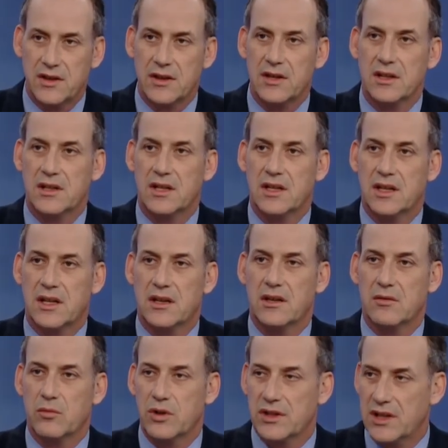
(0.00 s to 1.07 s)
I think
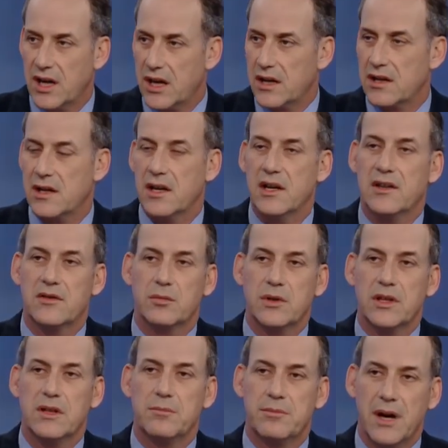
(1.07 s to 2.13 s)
that, what Canada has
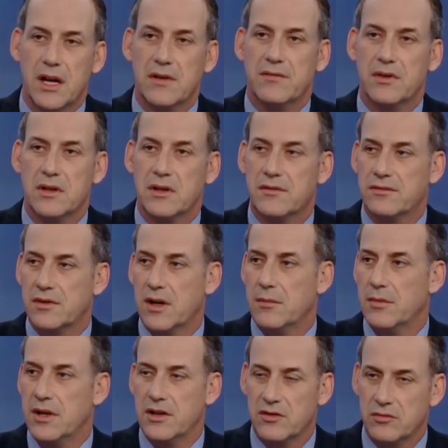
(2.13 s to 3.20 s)
really benefited
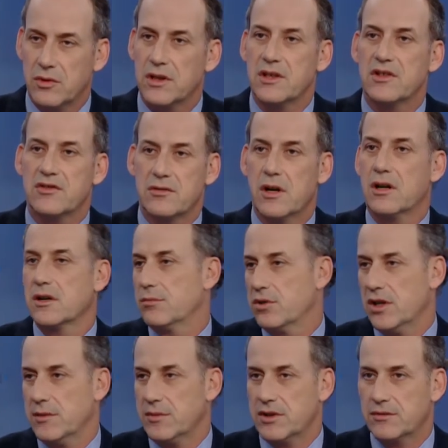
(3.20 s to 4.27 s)
from is really strong
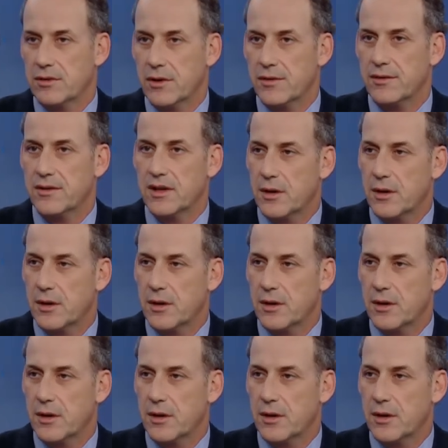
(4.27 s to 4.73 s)
employment growth.